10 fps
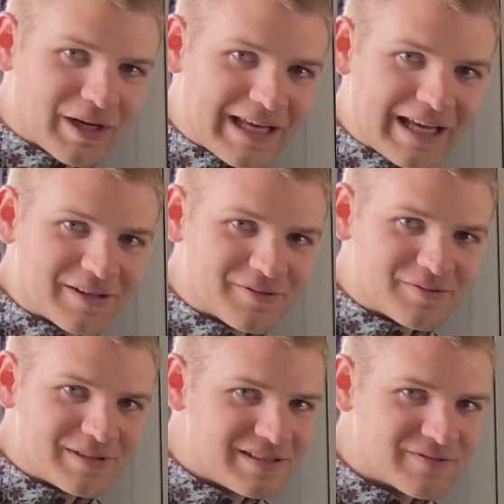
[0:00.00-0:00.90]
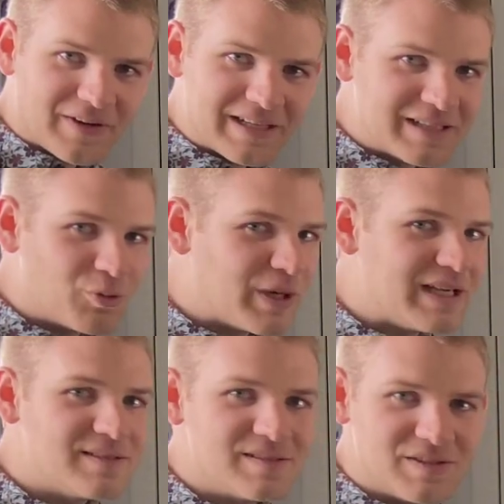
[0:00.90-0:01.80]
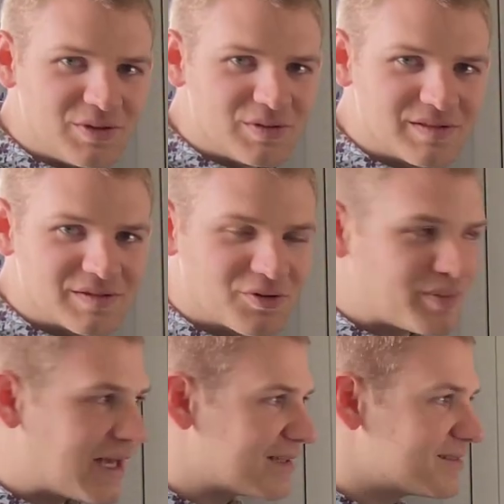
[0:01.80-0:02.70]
again, he's finding ways to use this chromatic